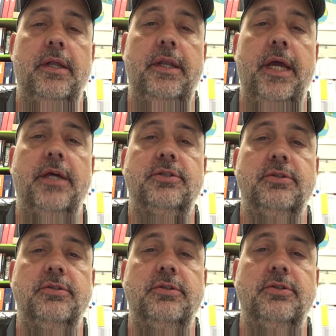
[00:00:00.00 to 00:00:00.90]

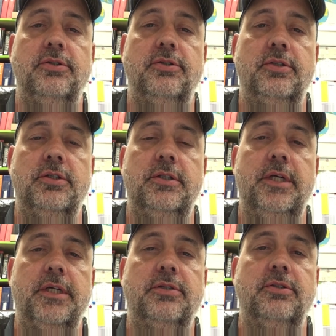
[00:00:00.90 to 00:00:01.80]
taxes. This is in
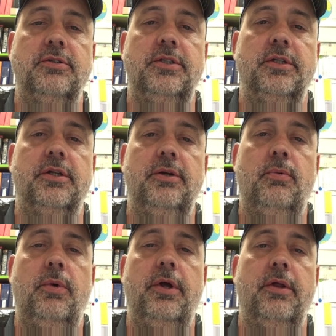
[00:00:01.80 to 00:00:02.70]
Texas, dealing
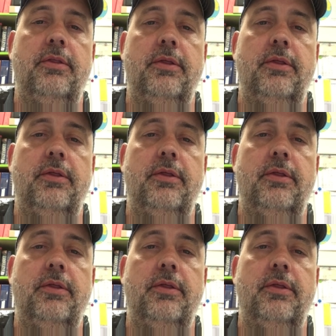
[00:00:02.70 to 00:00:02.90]
with